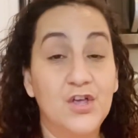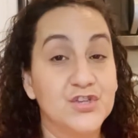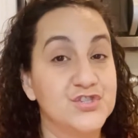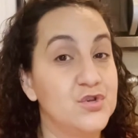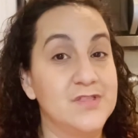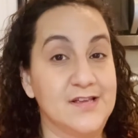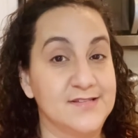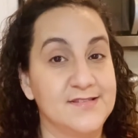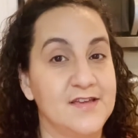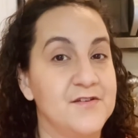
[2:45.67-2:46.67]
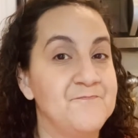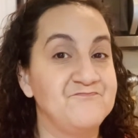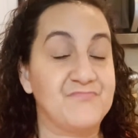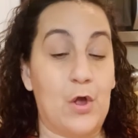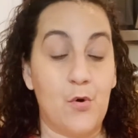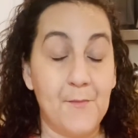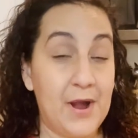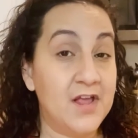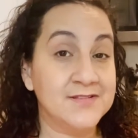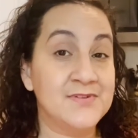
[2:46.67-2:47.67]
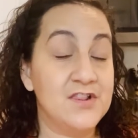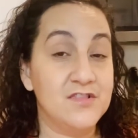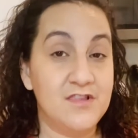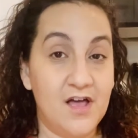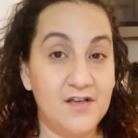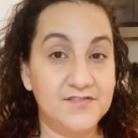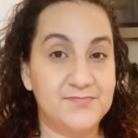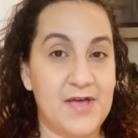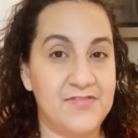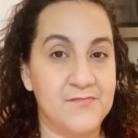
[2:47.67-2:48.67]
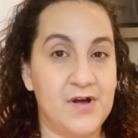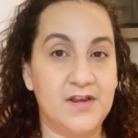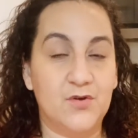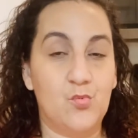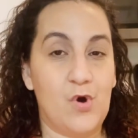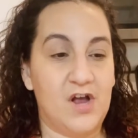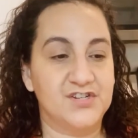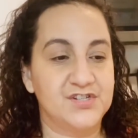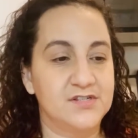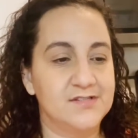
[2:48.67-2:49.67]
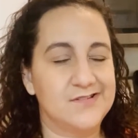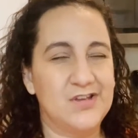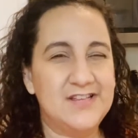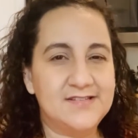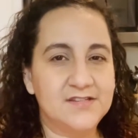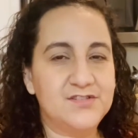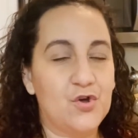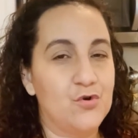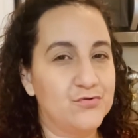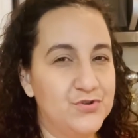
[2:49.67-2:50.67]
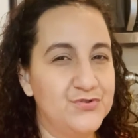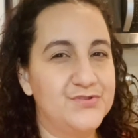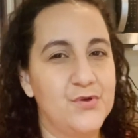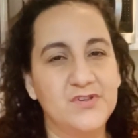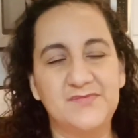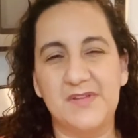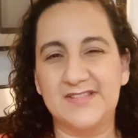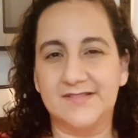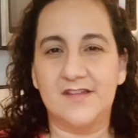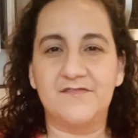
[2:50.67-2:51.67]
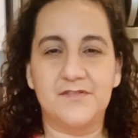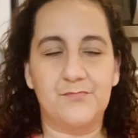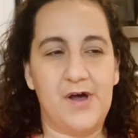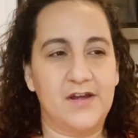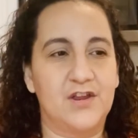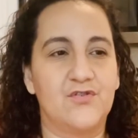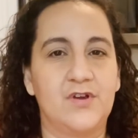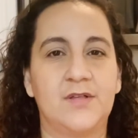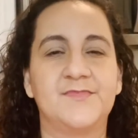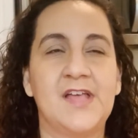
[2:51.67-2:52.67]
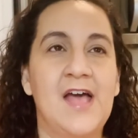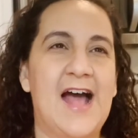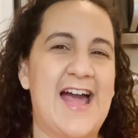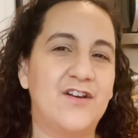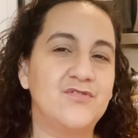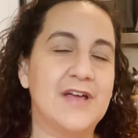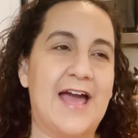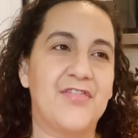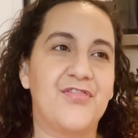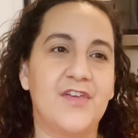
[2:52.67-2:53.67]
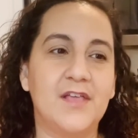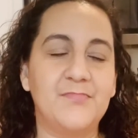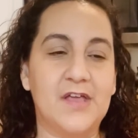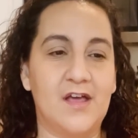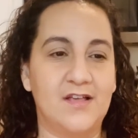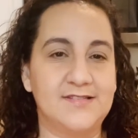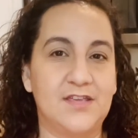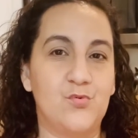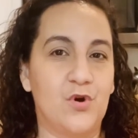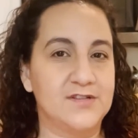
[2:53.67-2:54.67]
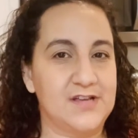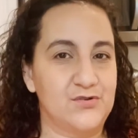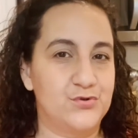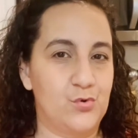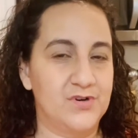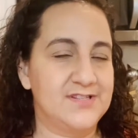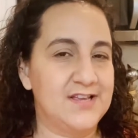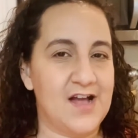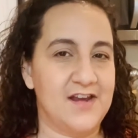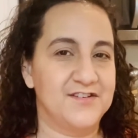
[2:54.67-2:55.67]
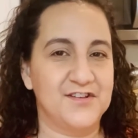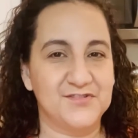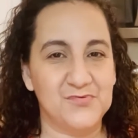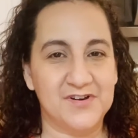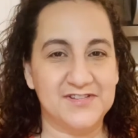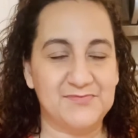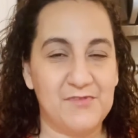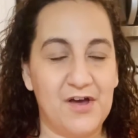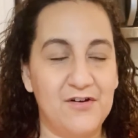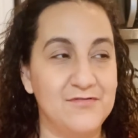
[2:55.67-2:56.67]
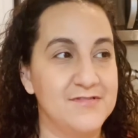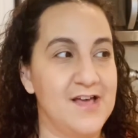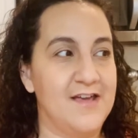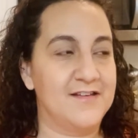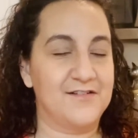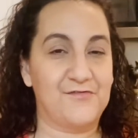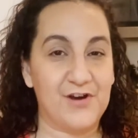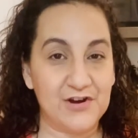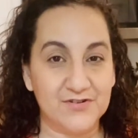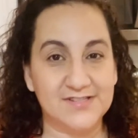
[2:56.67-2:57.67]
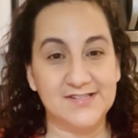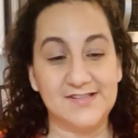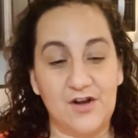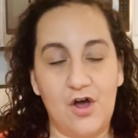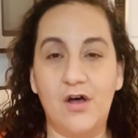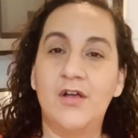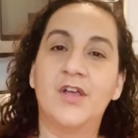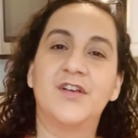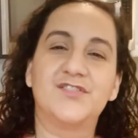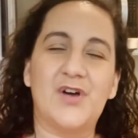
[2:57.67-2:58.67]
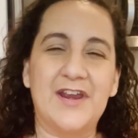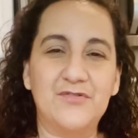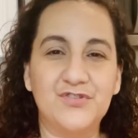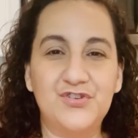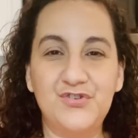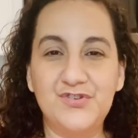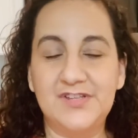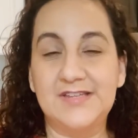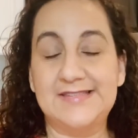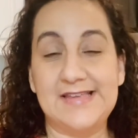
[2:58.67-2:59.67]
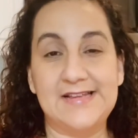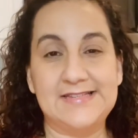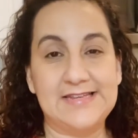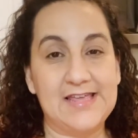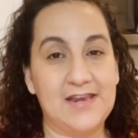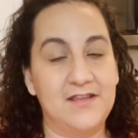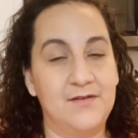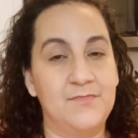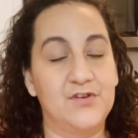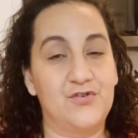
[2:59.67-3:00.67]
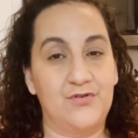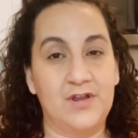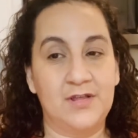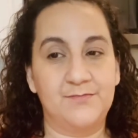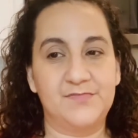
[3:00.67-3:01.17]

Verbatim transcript: So like I said, my husband loves Bath and Body washes. He tends to use those instead of the body creams. I don't, I think because he works outdoors, he kind of doesn't want to smell like fragrances at all. So I don't usually tend to get him the creams